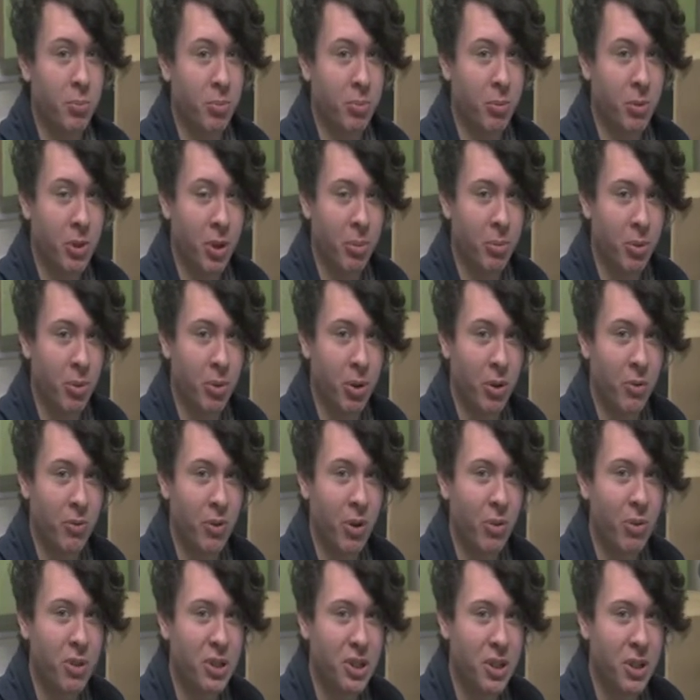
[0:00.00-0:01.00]
can become
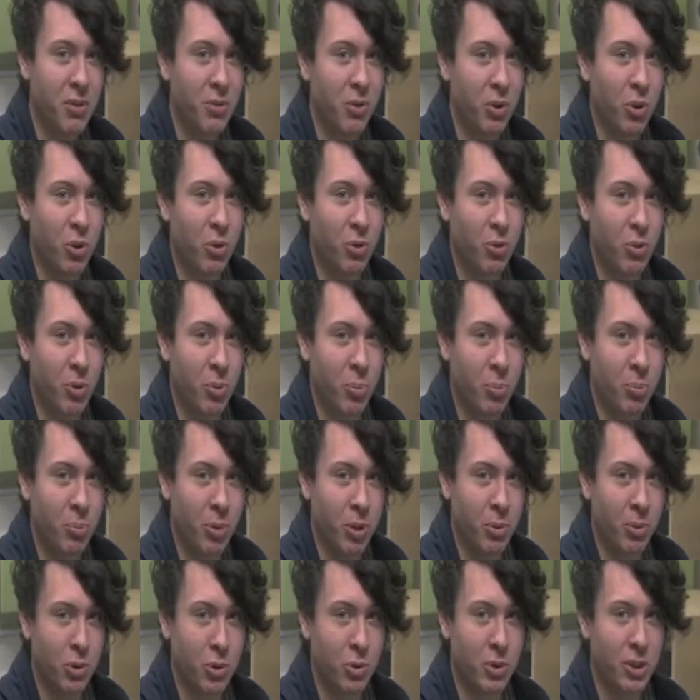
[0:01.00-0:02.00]
very difficult for
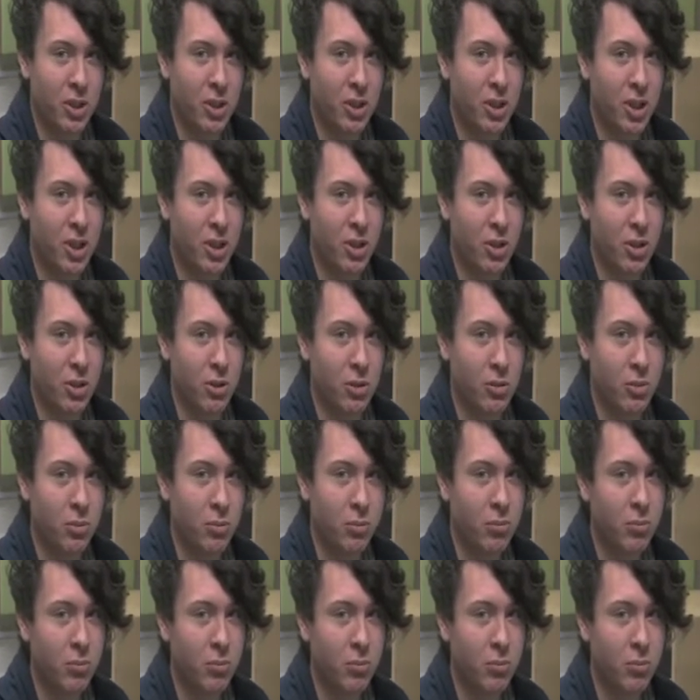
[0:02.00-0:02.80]
people to understand you.